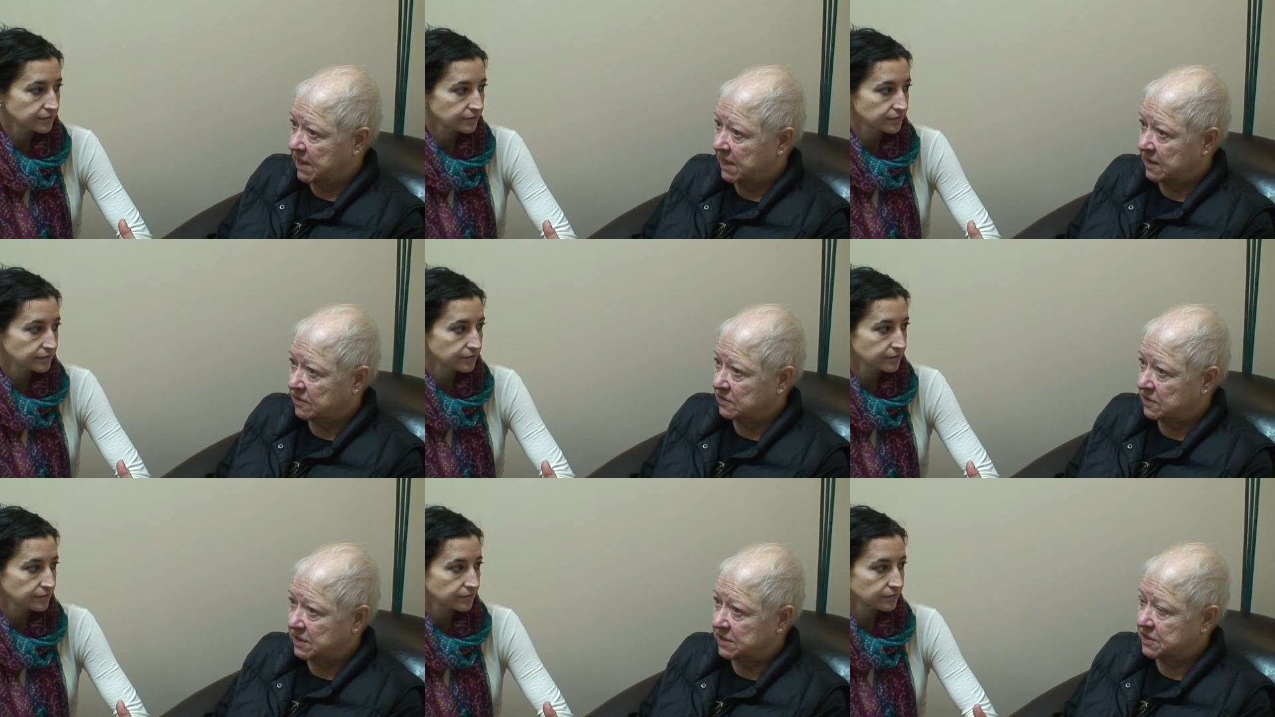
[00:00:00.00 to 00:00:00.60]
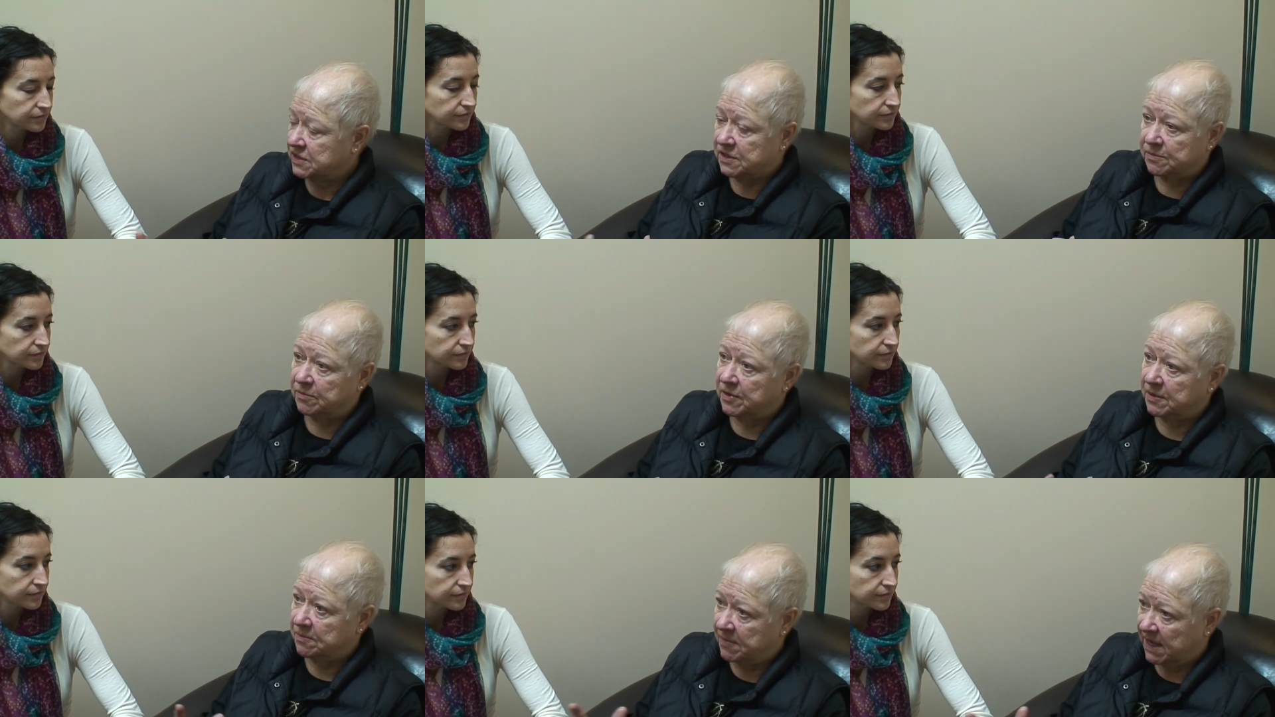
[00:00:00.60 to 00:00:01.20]
Speaker 1: medical
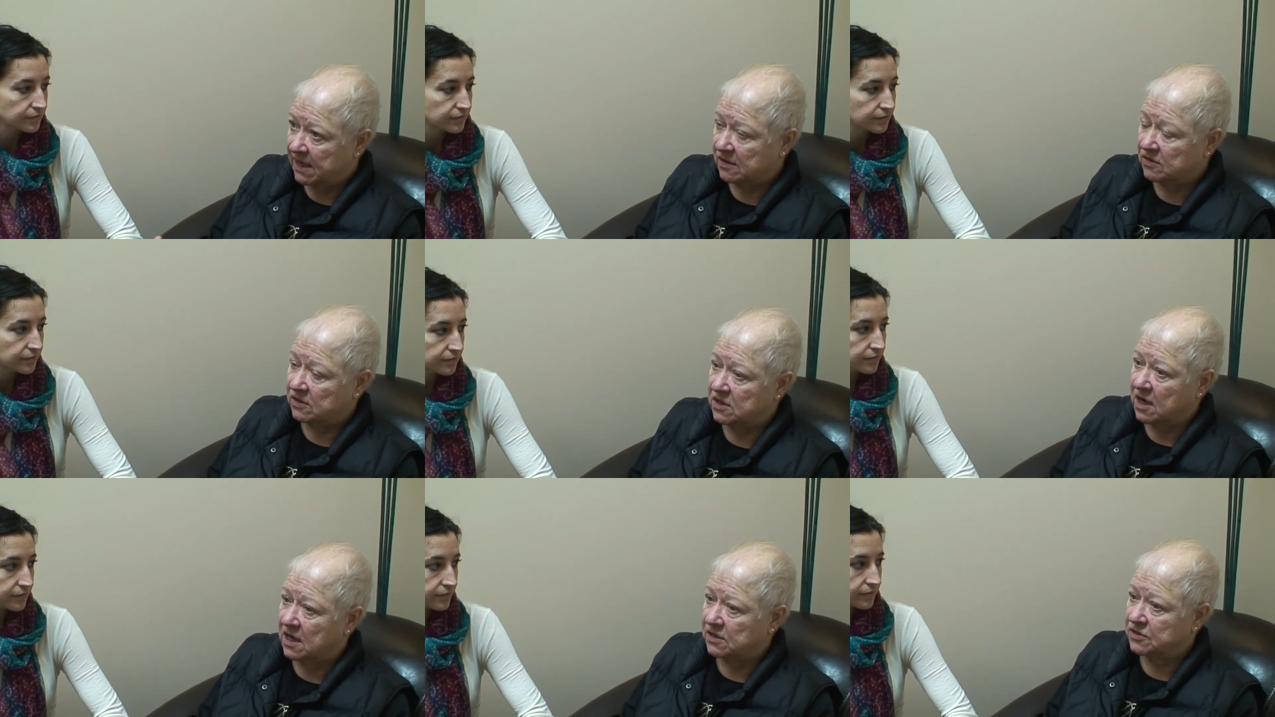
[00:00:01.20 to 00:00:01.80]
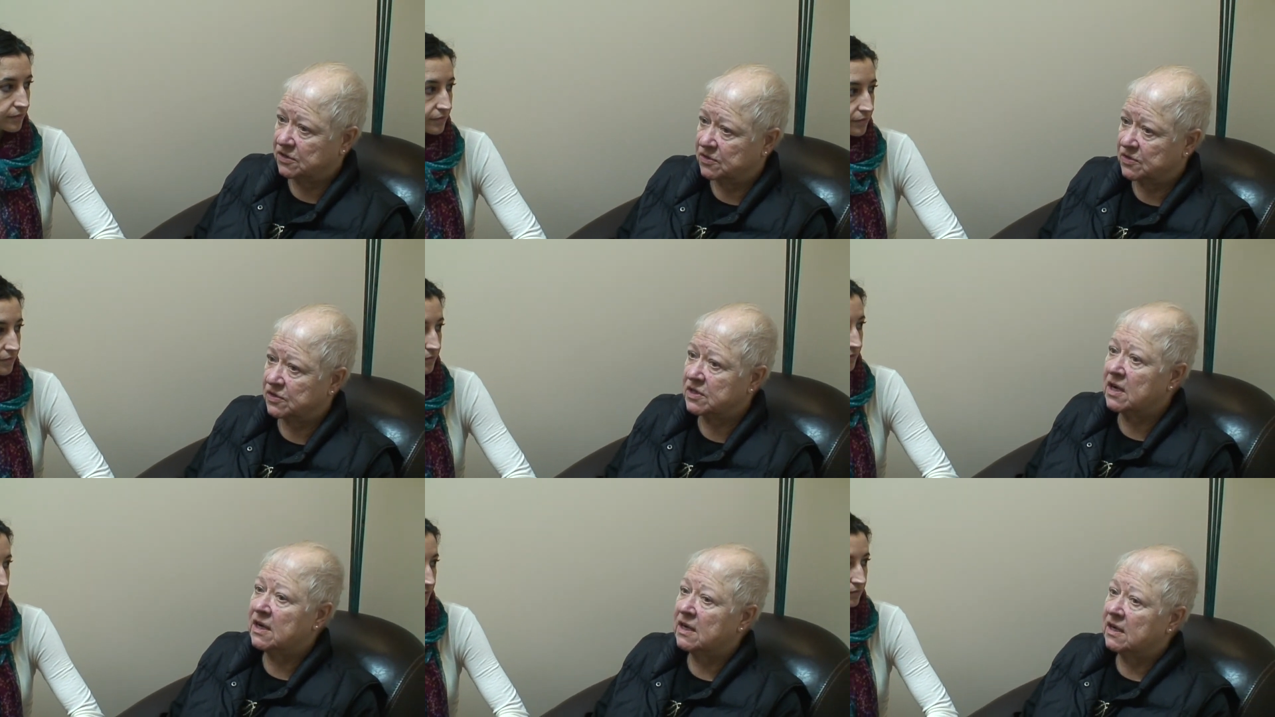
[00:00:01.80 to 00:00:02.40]
system, but medical
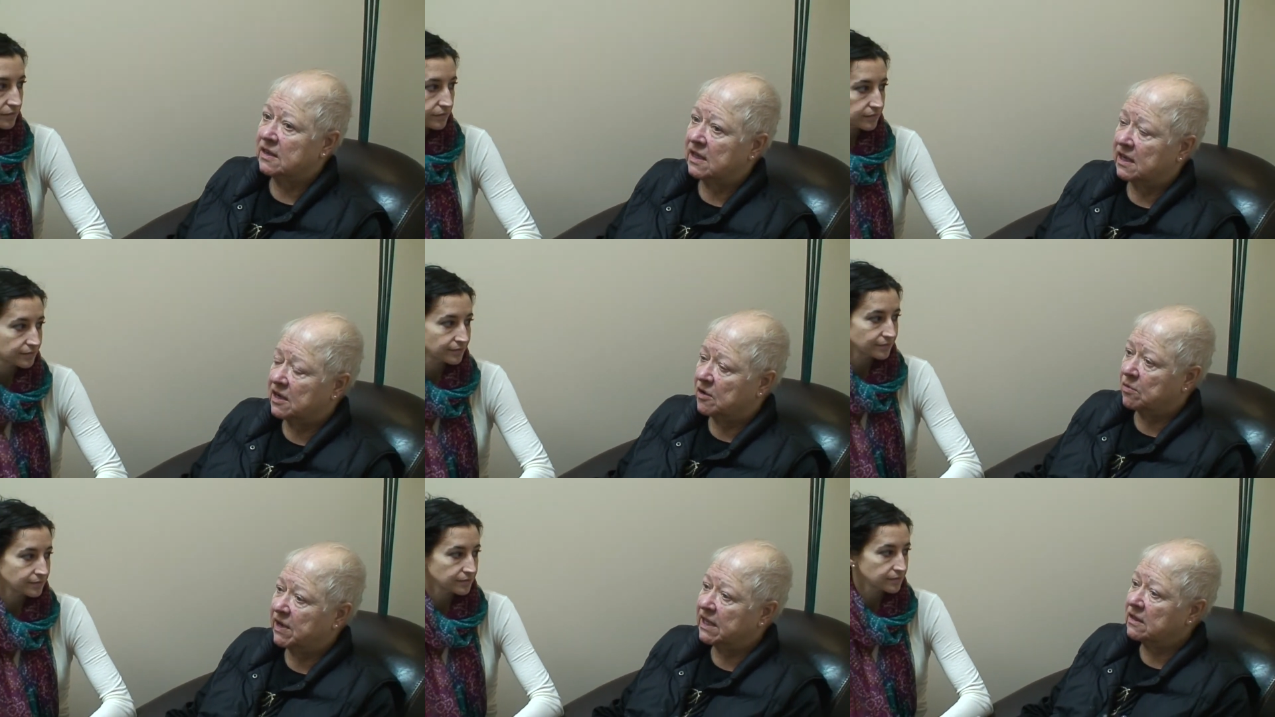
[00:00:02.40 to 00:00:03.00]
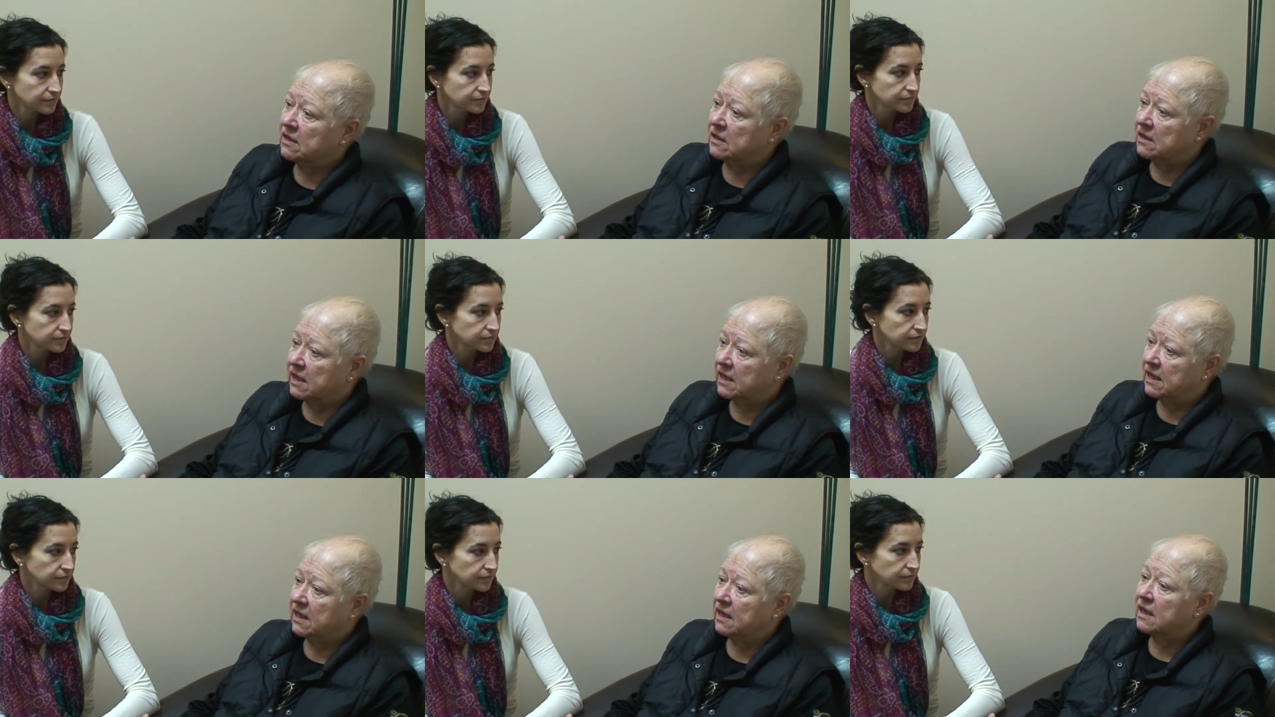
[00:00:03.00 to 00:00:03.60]
doctors. They quit
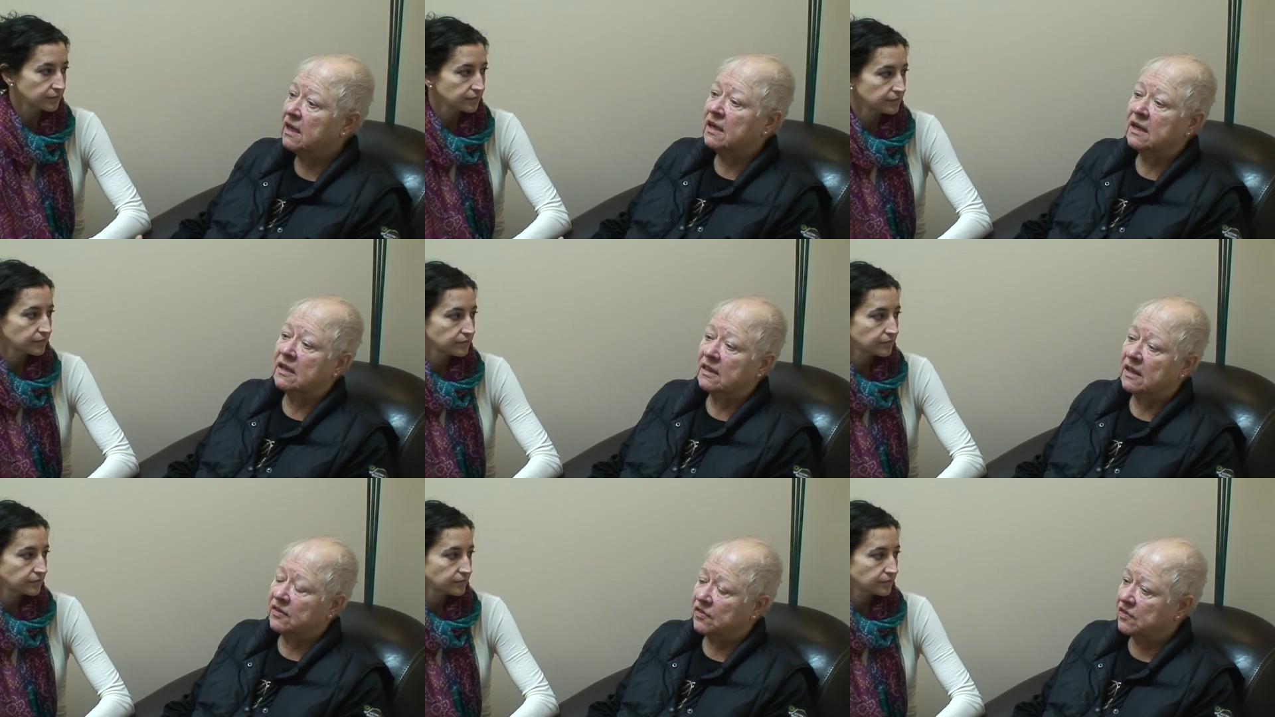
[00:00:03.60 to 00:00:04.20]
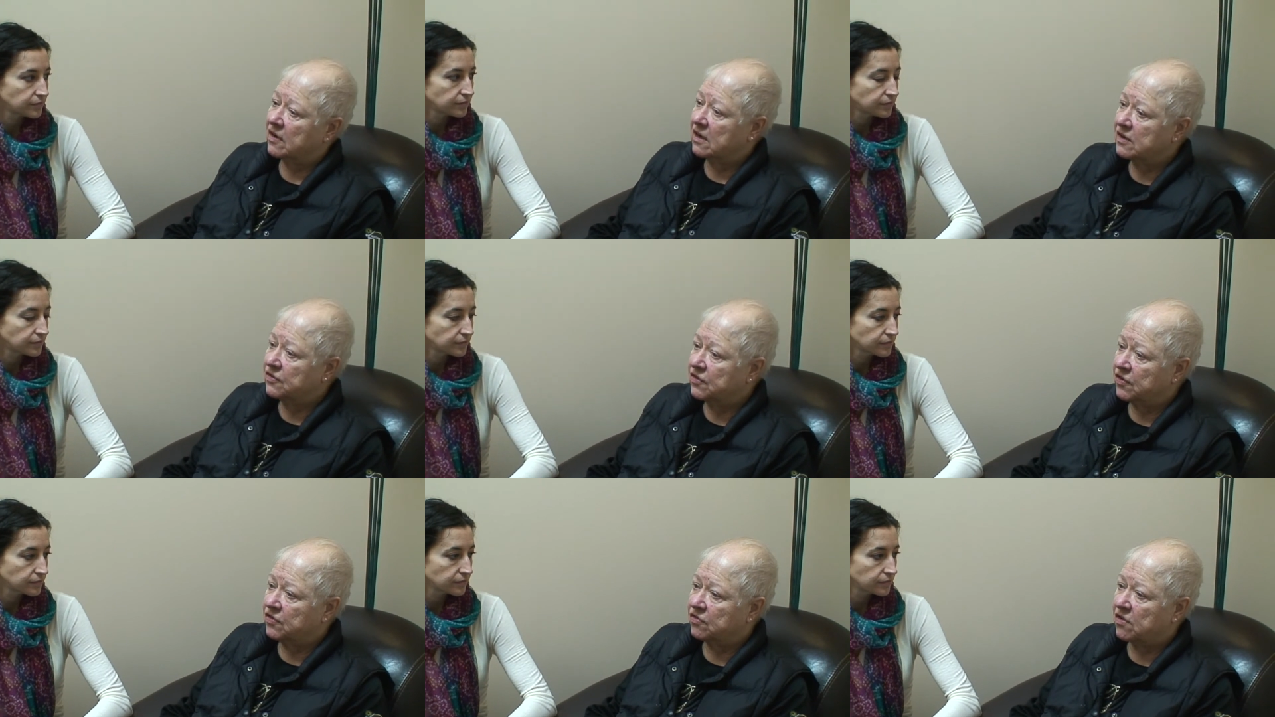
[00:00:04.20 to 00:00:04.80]
looking they
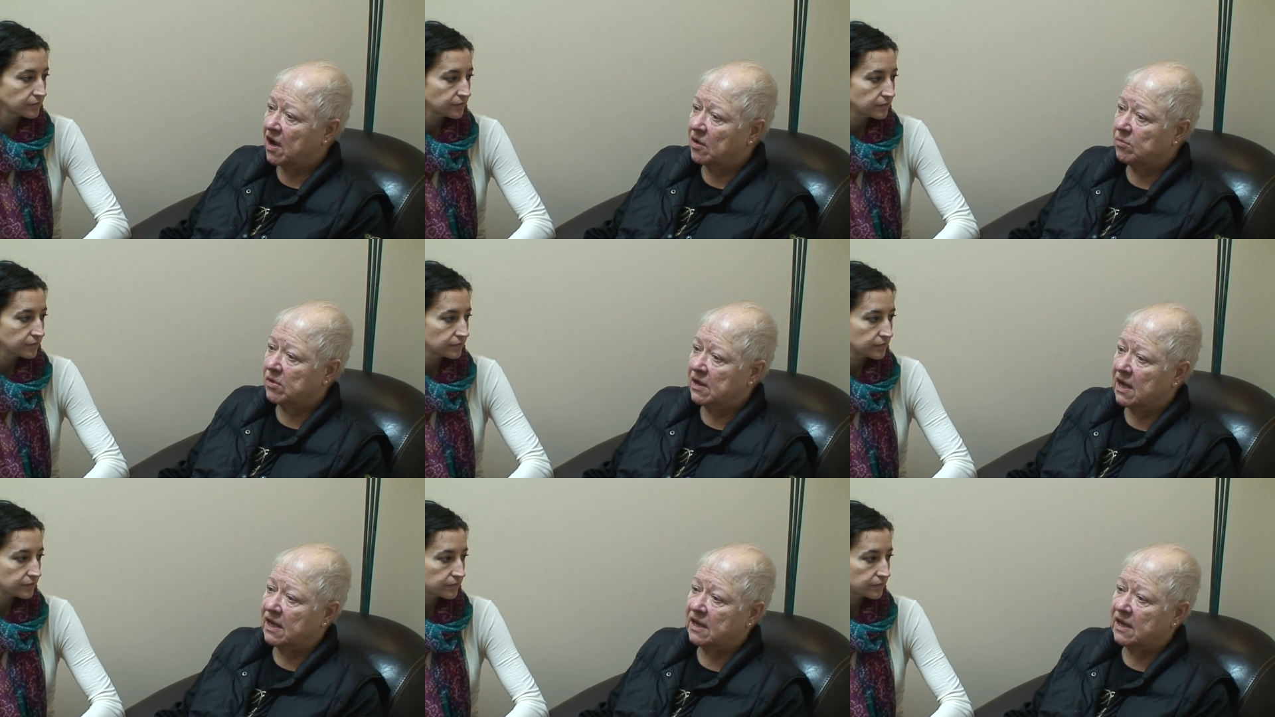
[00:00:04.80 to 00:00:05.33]
started to draw